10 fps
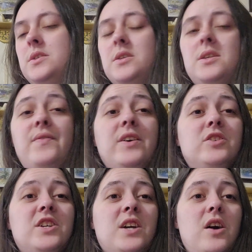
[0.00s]
So definitely go
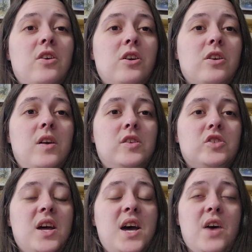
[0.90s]
check out her. I'll
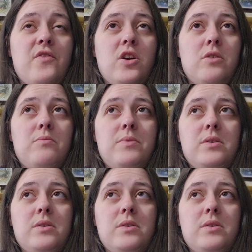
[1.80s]
try to have her